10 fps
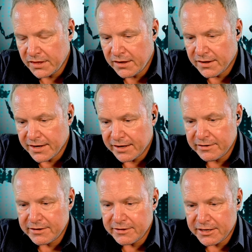
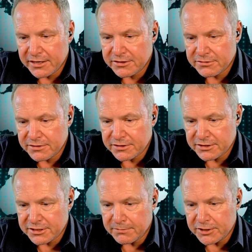Ellie, the answer is
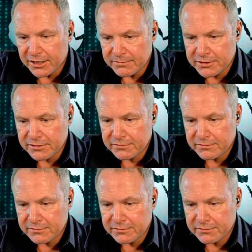sometimes.